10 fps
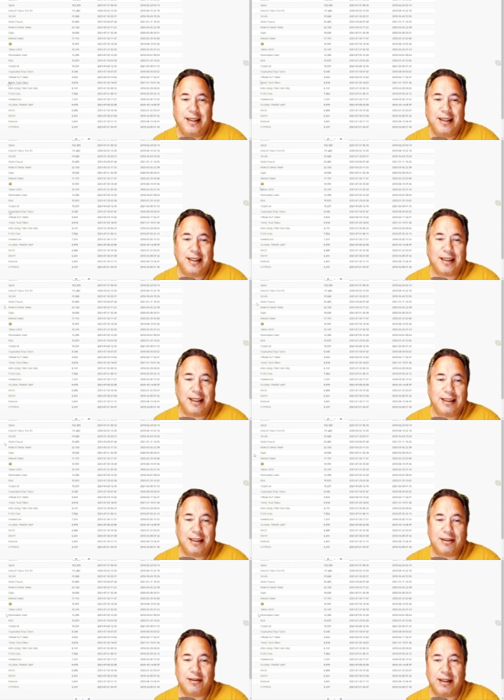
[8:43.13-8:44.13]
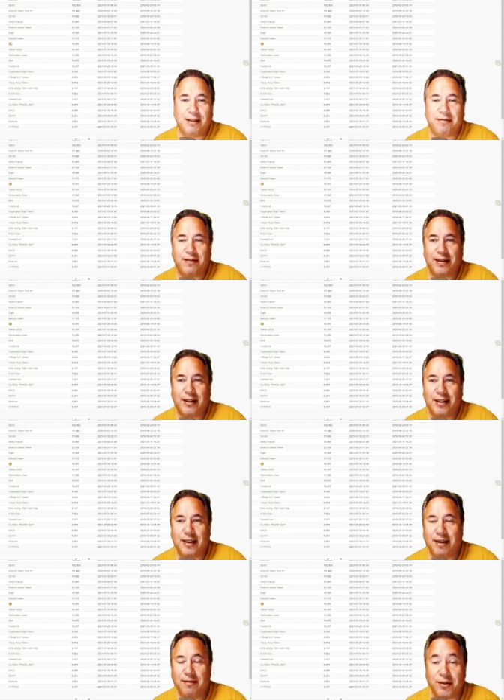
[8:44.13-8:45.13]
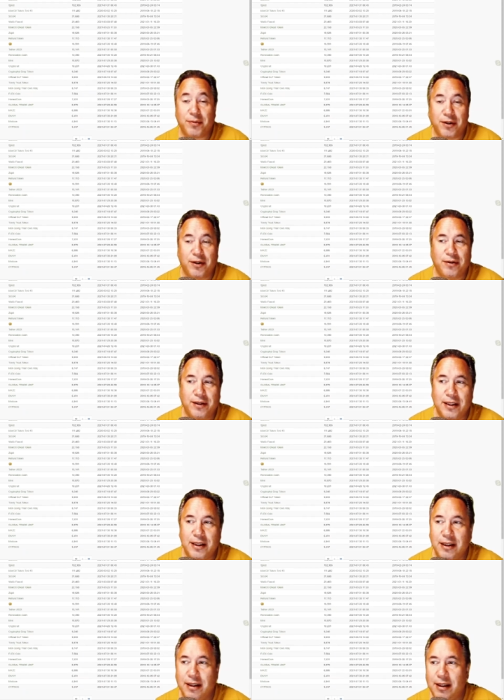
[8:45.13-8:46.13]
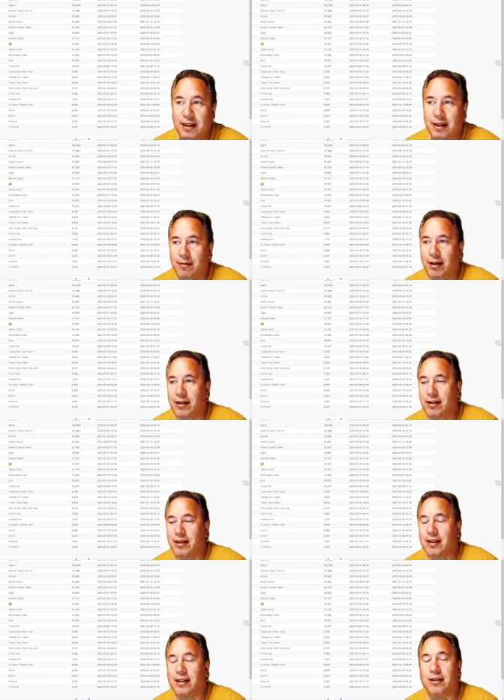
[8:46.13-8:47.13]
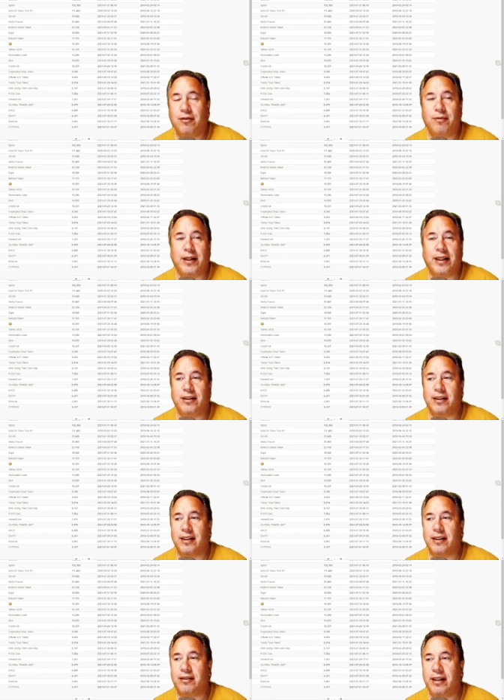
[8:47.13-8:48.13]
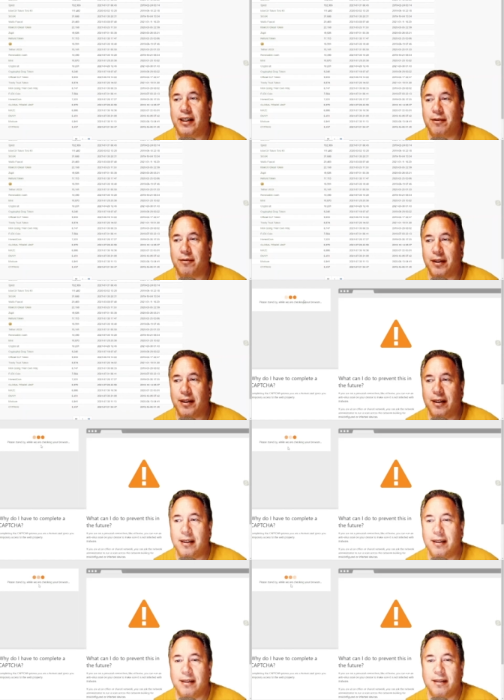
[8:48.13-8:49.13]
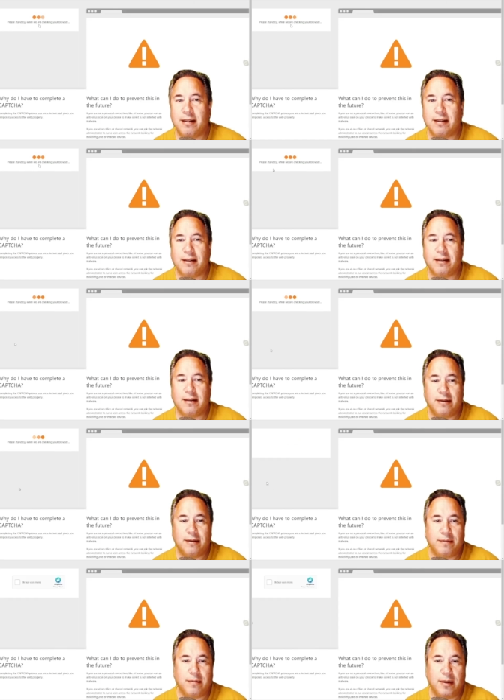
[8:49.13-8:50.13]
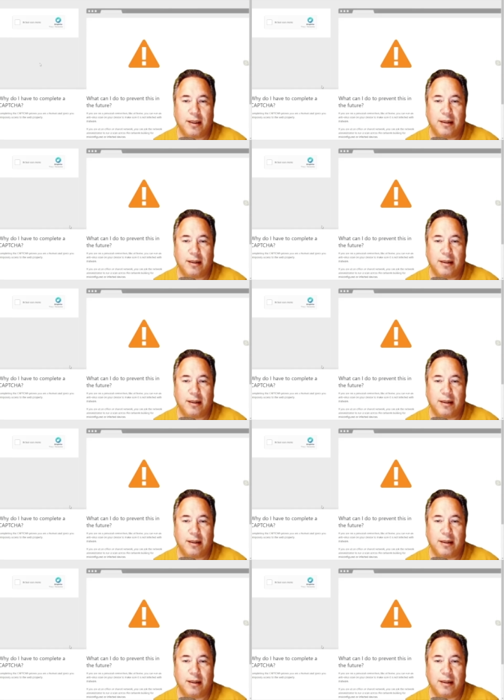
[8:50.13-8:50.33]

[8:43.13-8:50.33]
at least to have uh, have some tokens. Well, you, there are two ways. You can create one. Here